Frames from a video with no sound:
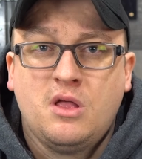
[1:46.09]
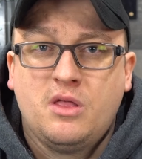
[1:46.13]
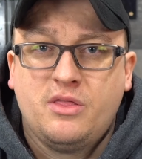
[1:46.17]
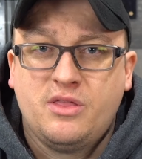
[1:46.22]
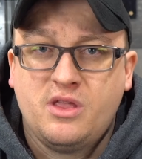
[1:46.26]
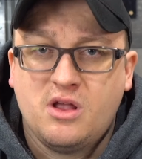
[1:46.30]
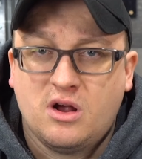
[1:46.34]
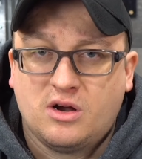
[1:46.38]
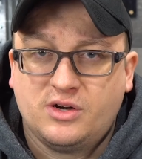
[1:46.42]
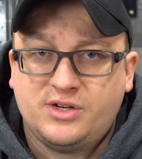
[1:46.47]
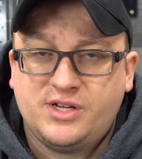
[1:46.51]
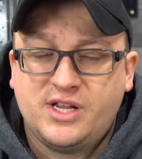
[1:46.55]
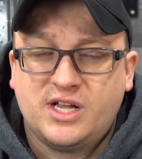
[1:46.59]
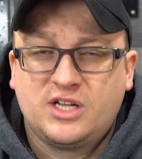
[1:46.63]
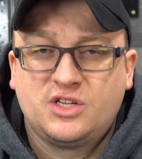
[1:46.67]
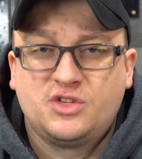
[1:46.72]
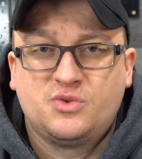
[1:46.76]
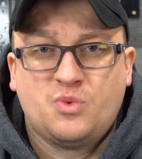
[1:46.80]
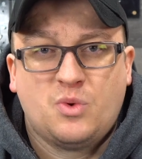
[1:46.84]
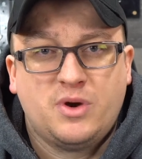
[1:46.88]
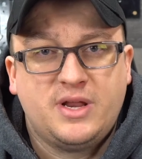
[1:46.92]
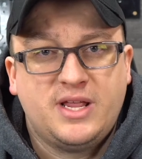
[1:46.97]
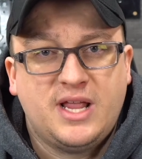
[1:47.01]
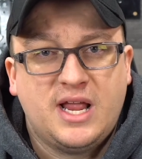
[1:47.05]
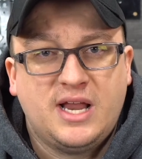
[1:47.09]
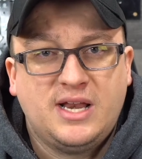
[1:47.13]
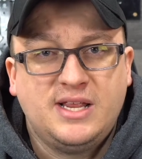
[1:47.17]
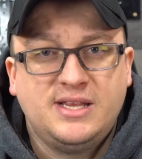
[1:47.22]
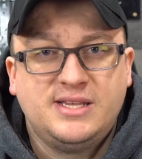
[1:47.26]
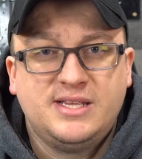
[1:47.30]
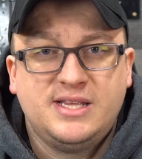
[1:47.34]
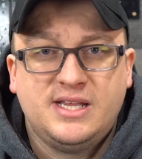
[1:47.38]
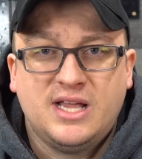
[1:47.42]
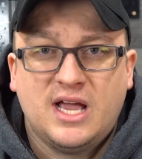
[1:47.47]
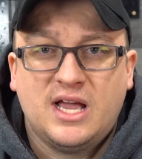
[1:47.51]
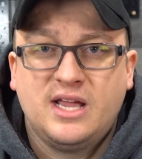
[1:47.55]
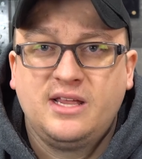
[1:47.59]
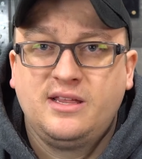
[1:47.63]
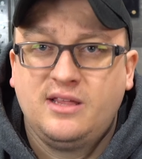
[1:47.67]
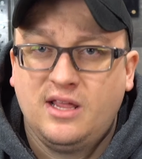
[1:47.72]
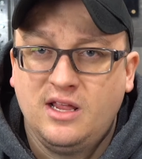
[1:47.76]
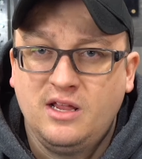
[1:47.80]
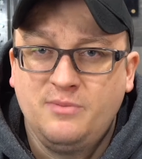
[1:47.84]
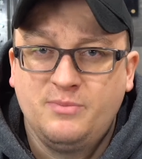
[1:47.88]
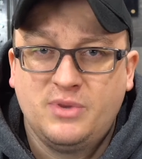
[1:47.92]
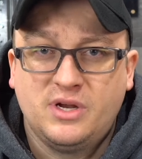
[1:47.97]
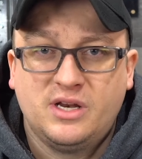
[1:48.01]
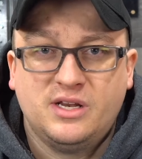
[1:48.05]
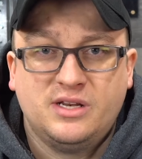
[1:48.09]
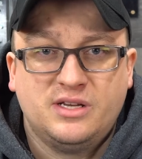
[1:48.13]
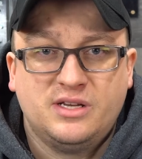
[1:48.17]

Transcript: the RTX 2080 Ti Kingpin